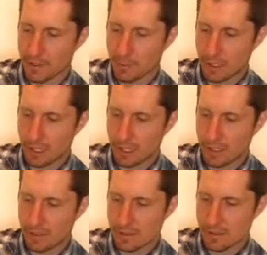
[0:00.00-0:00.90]
is
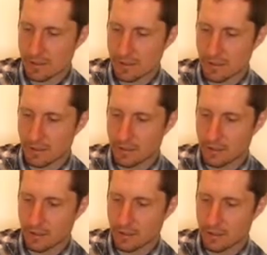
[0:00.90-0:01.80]
because
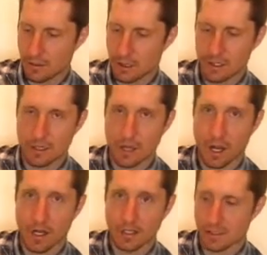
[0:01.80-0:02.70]
you could
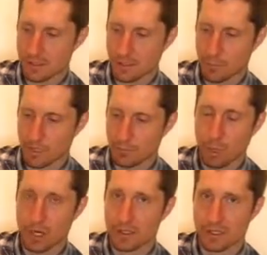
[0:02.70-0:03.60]
cause some of these
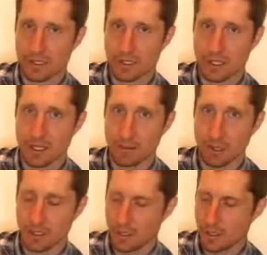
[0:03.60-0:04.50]
parts to slip,
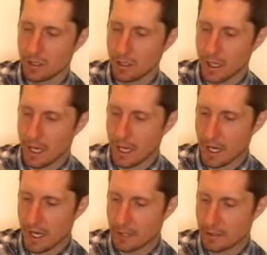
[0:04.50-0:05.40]

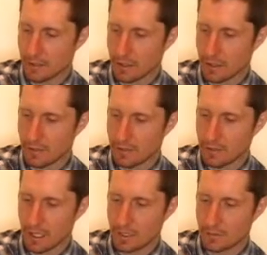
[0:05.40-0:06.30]
and if
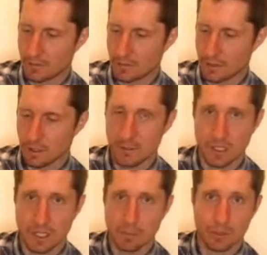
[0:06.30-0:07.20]
they
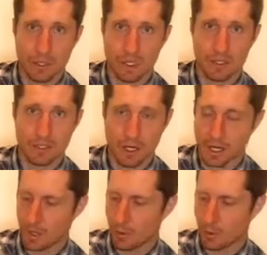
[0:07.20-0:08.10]
slip, you're going to get a
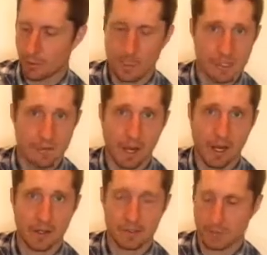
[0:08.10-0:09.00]
jam or a
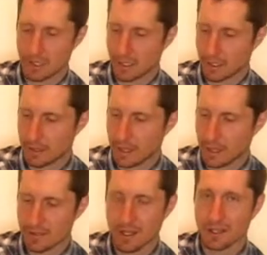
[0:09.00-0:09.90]
misfire or something like
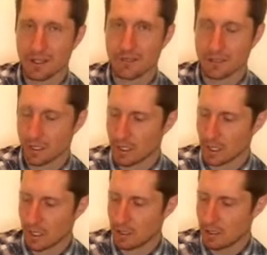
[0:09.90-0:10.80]
that. It's not good for the
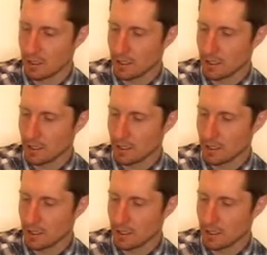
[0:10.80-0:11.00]
gun.